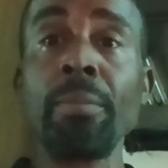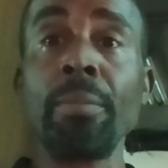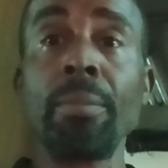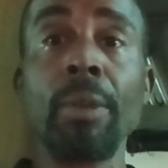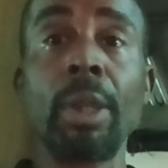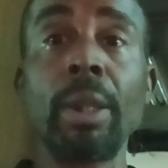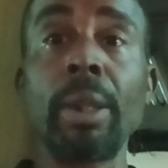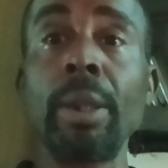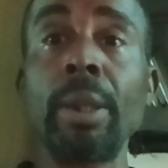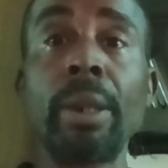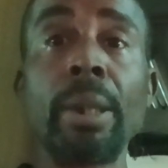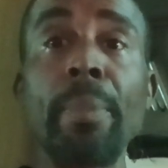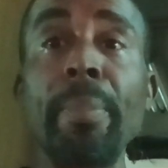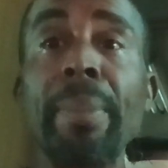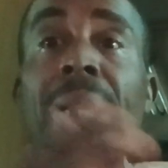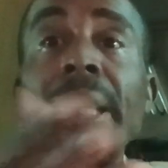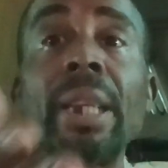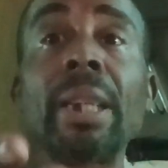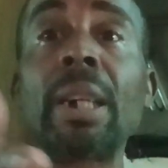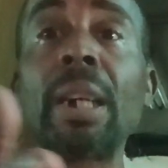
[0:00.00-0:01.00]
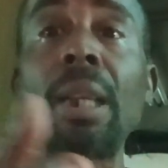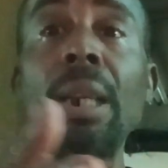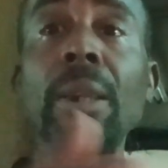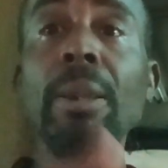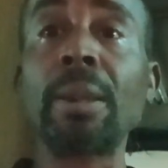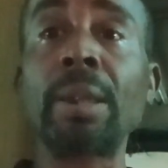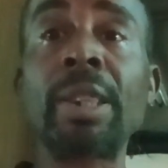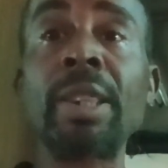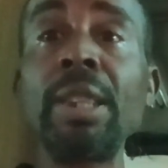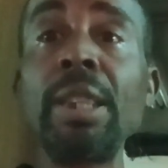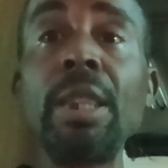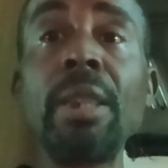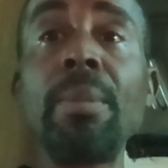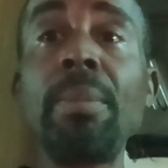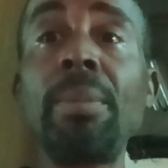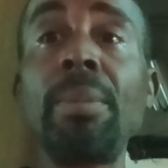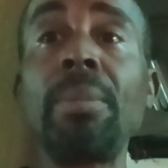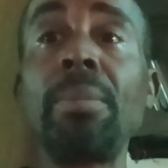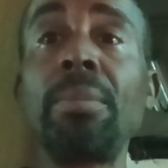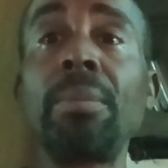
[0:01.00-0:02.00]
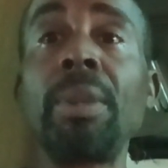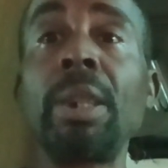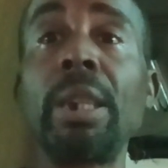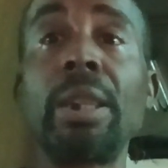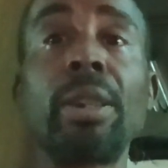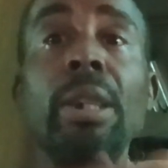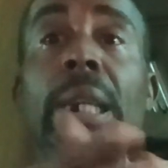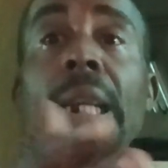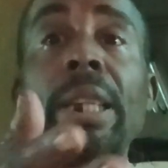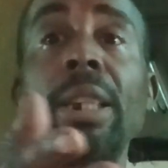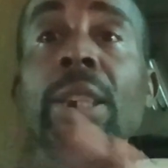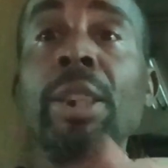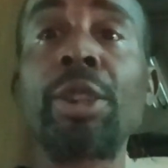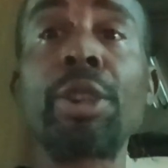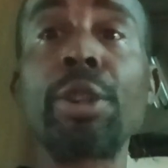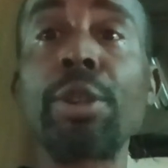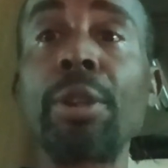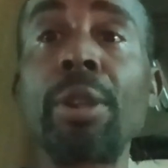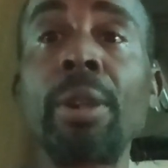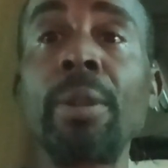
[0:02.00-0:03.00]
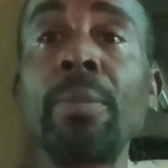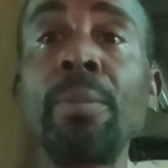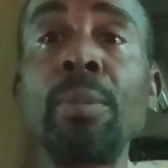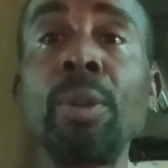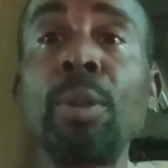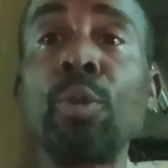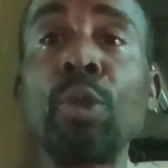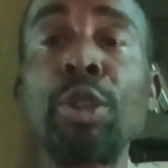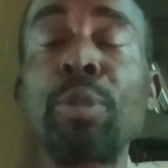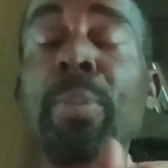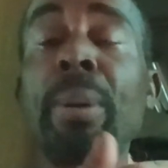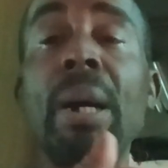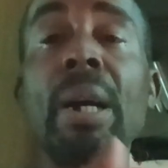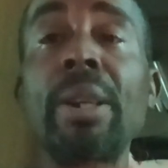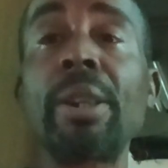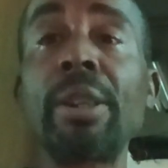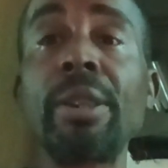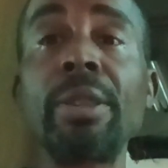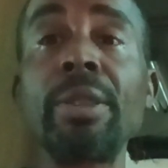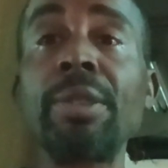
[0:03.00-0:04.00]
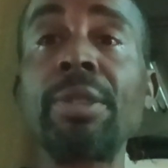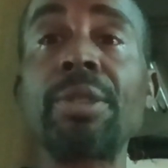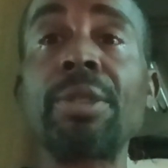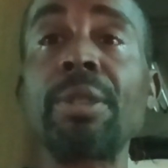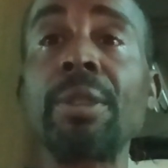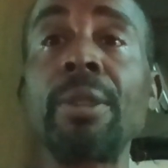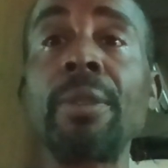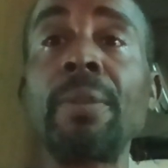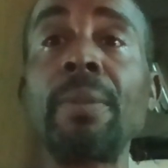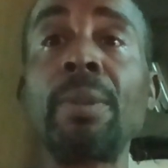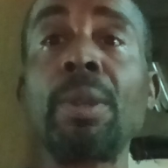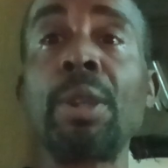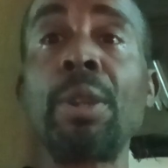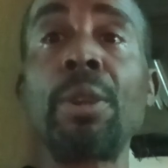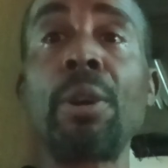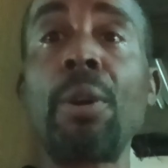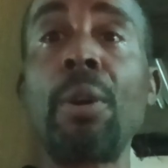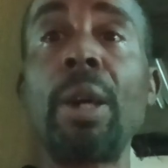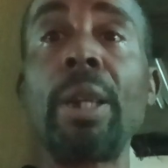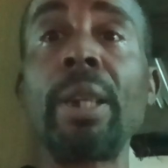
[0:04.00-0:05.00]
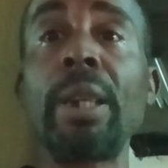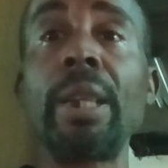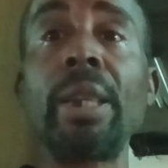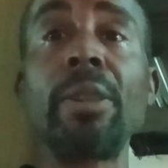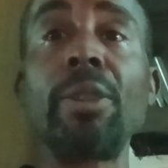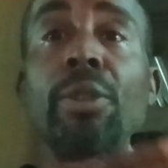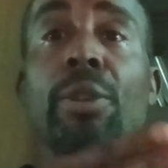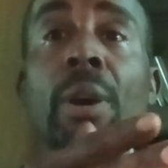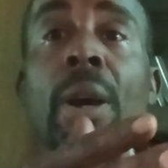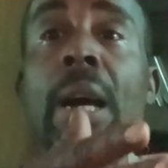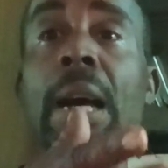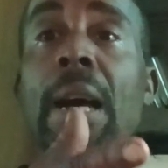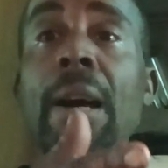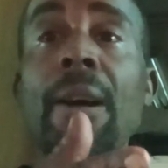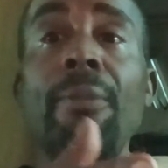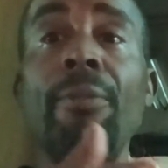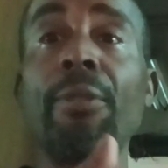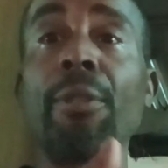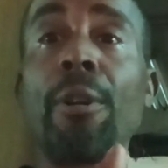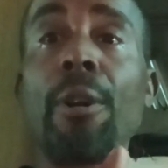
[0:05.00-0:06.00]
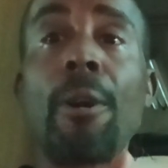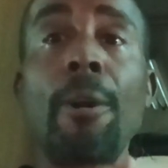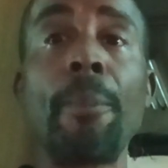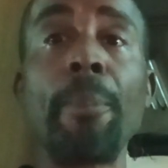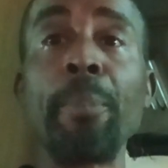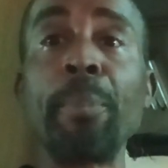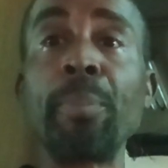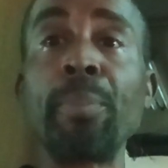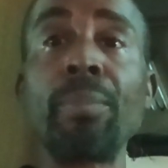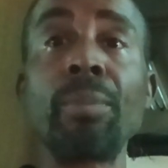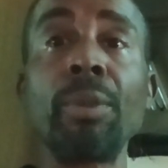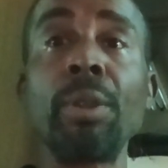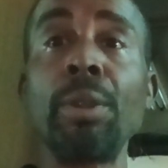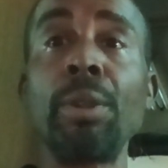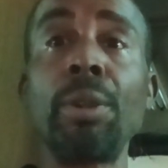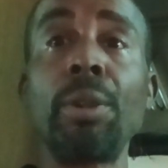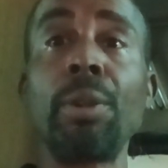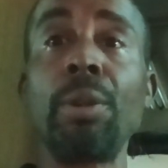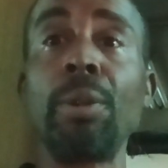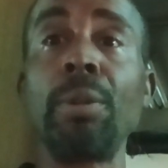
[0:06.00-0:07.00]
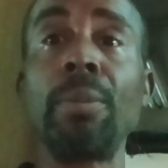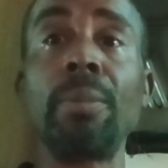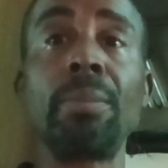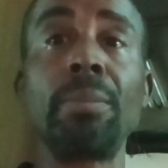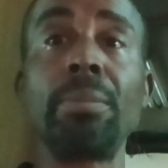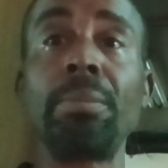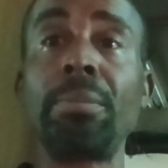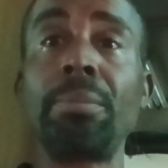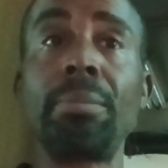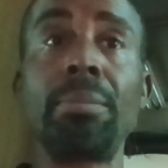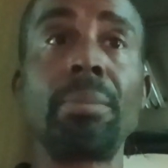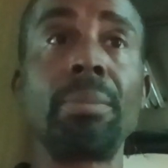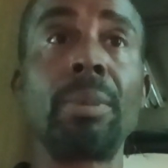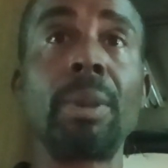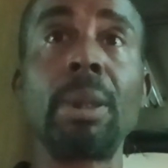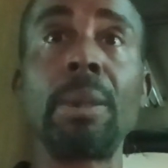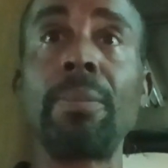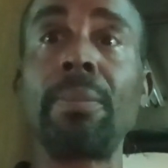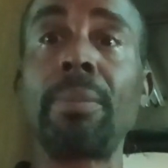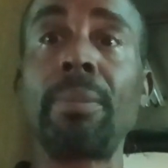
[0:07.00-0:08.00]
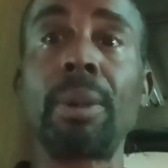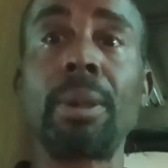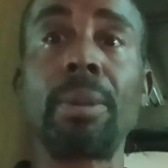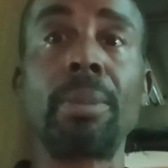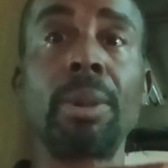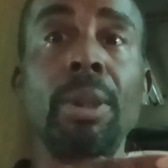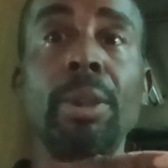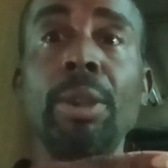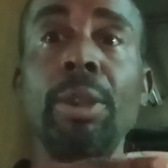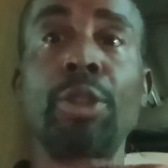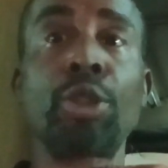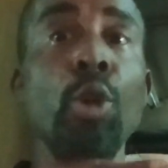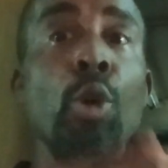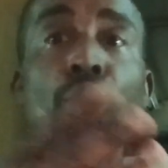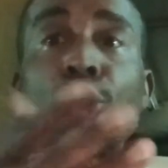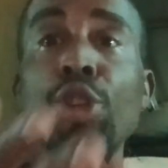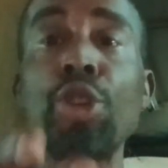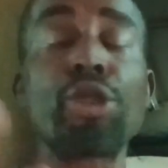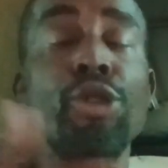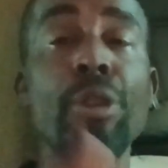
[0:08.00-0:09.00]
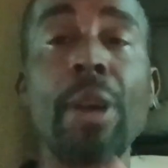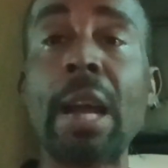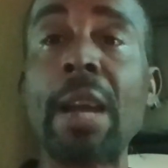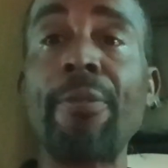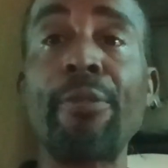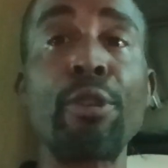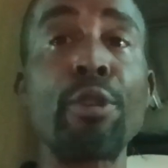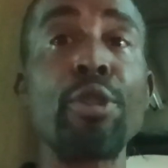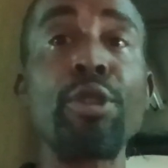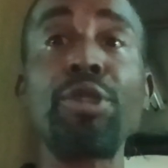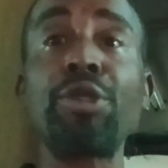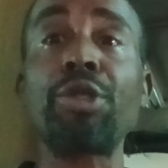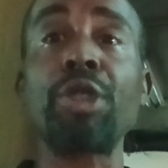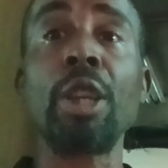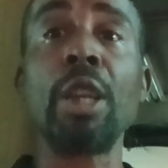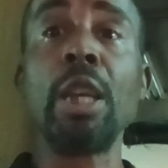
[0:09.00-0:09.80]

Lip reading: the medical team. They're like the third responders. You know, and then you have you know, tow truck drivers.